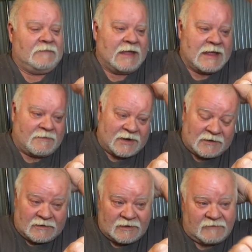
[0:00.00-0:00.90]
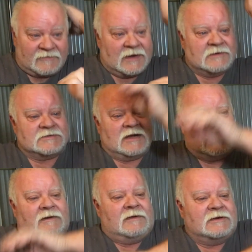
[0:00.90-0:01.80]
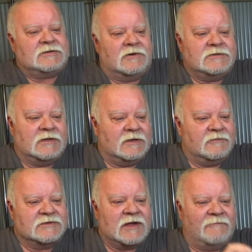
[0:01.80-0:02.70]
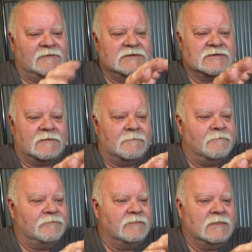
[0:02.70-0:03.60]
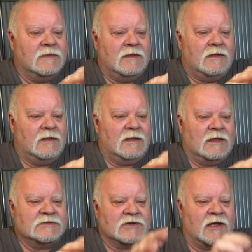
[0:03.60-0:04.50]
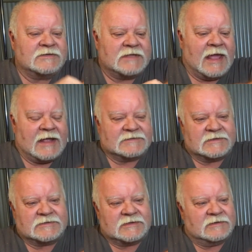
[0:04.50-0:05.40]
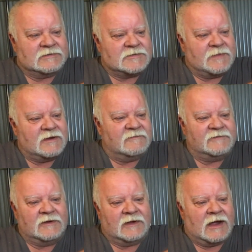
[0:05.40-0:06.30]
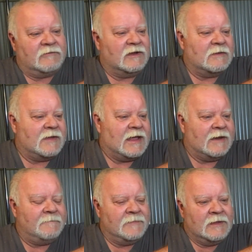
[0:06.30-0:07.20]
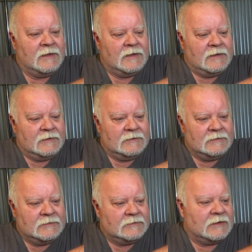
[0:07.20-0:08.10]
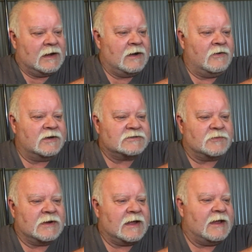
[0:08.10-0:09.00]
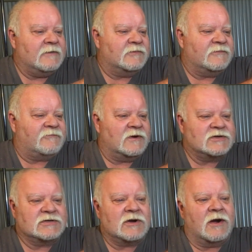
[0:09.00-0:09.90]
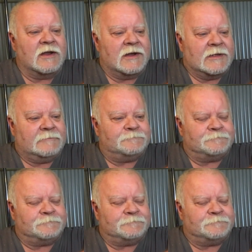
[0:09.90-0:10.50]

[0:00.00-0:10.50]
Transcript: Yeah, my earlier videos there, I showed you it was huffing some exhaust gases and spitting fuel out really bad. And I noticed when I first started it,